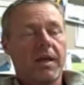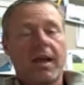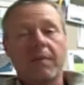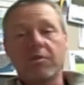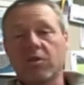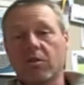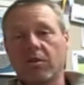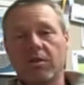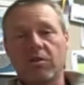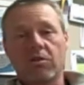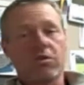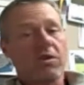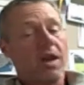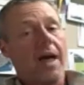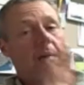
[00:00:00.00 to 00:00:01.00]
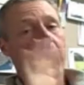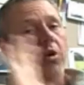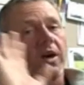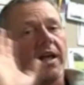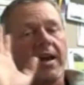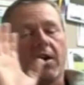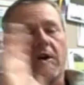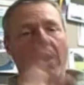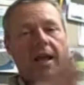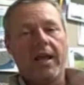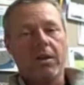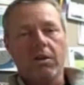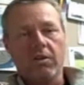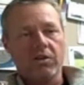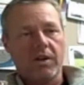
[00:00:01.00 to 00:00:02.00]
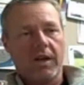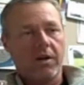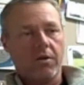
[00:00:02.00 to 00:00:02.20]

and I'm sure that there's a lot more to air handlers I